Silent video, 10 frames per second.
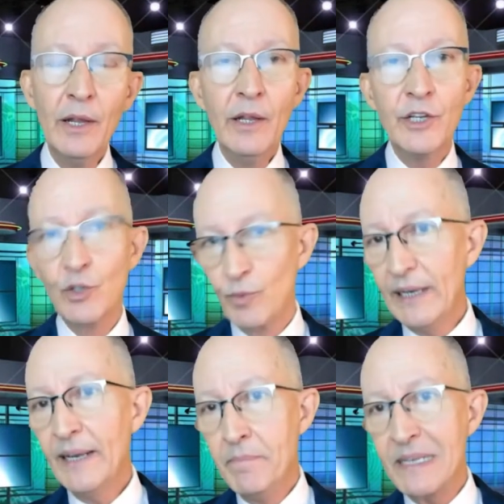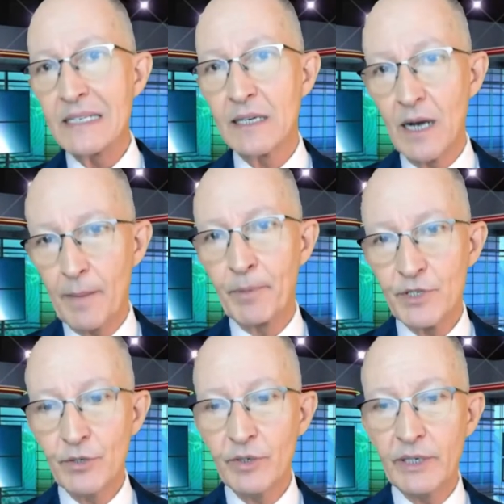you're really missing
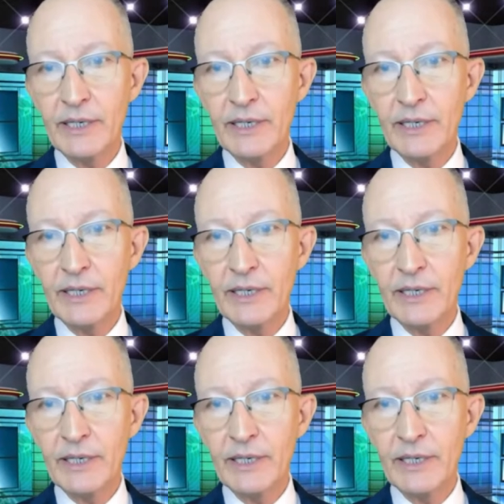opportunity.